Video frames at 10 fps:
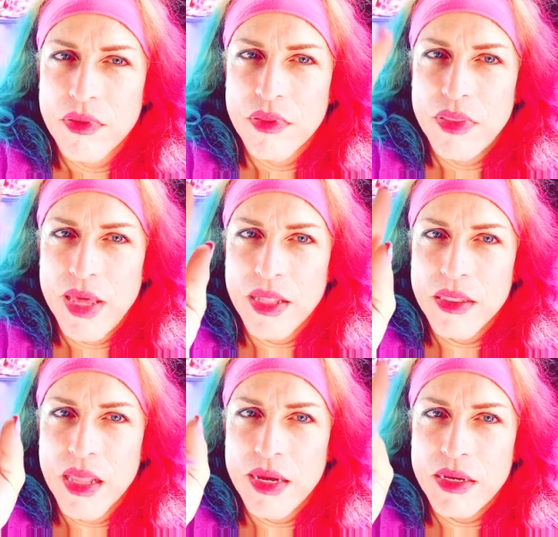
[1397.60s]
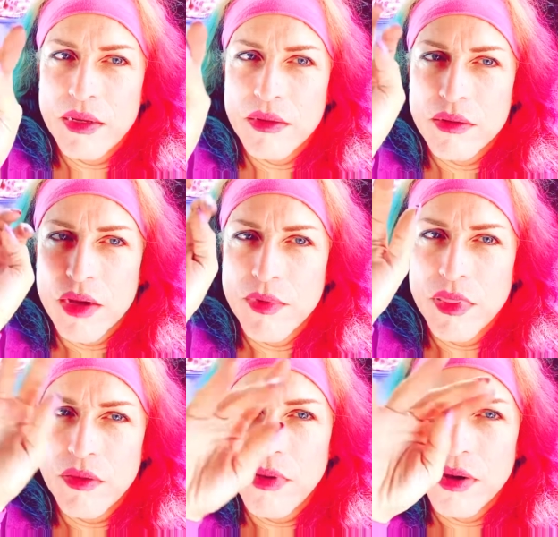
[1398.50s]
that light comes
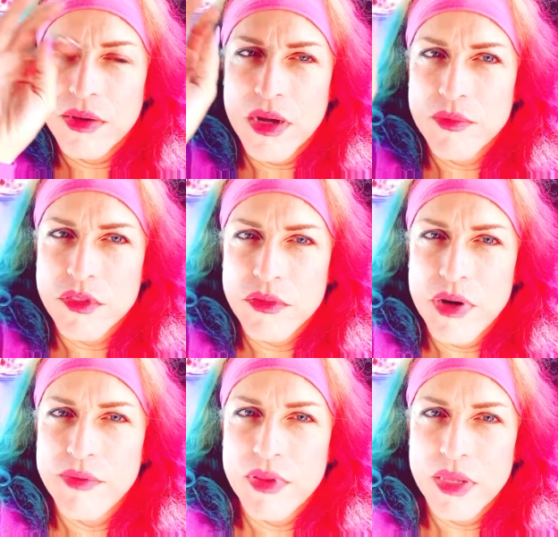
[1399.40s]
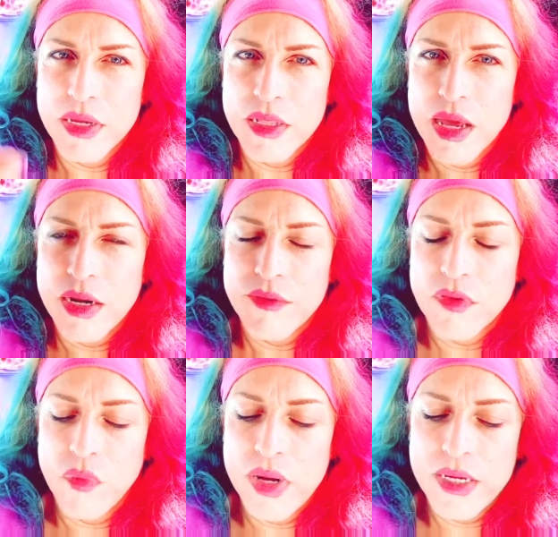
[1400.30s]
through everything in a lot of
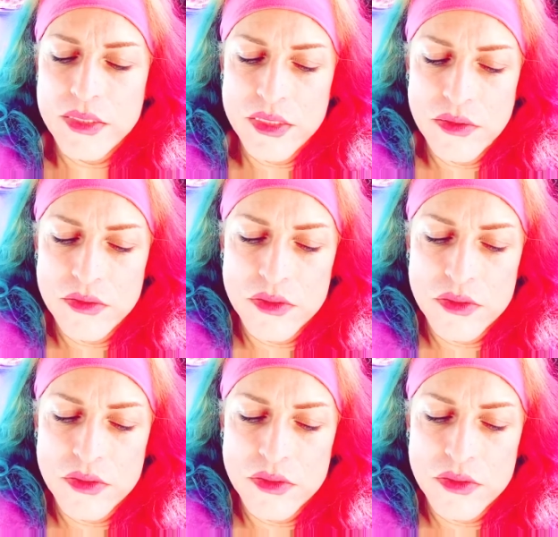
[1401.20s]
different ways, you know.